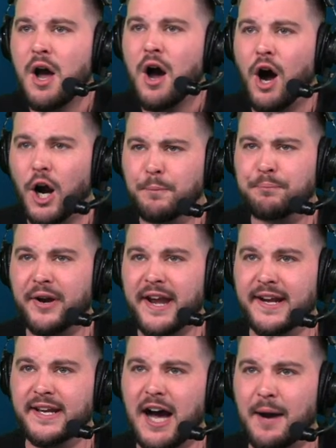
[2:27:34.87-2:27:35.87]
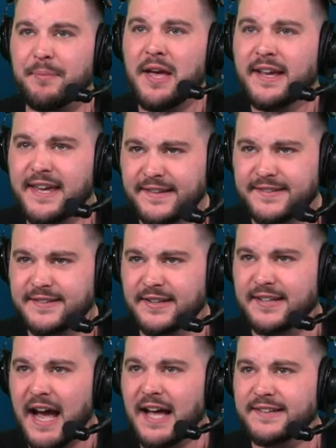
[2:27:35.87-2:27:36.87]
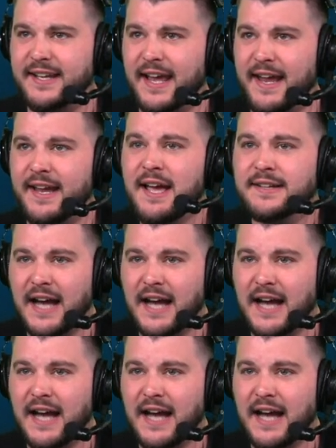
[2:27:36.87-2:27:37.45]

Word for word: Hart bringing it up. Gets it to Donte.